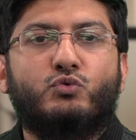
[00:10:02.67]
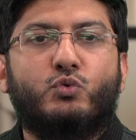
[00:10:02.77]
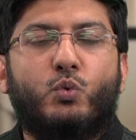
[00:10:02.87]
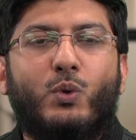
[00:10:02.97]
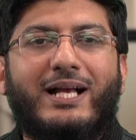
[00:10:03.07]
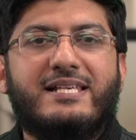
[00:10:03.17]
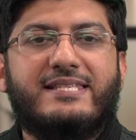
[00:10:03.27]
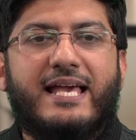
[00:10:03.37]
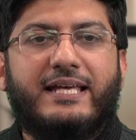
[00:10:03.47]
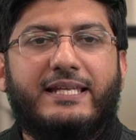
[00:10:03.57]

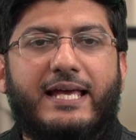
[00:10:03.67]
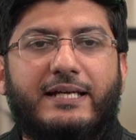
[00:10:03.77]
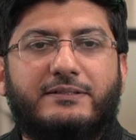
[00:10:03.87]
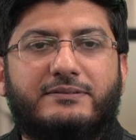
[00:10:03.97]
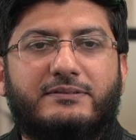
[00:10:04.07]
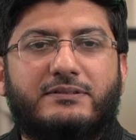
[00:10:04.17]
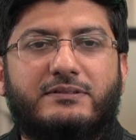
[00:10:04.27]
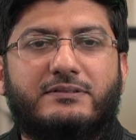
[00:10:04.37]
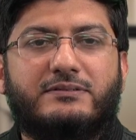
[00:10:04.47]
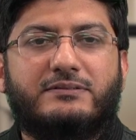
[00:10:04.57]
Wazana.
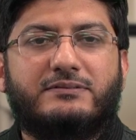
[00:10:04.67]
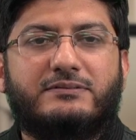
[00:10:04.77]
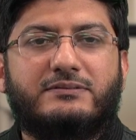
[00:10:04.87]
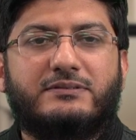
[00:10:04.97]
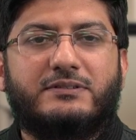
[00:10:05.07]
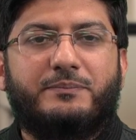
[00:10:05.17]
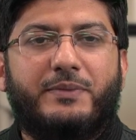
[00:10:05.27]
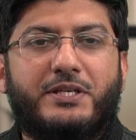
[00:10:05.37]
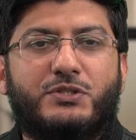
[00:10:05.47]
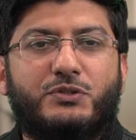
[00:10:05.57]

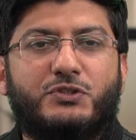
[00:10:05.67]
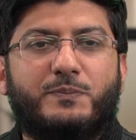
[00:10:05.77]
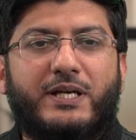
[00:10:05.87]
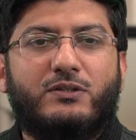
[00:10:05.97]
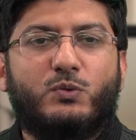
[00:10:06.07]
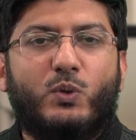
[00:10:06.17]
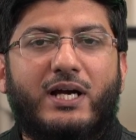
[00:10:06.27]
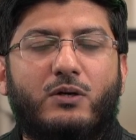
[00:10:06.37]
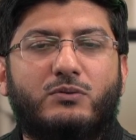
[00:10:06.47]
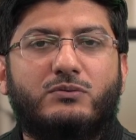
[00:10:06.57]
Make sure you smile on
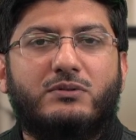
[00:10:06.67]
wa.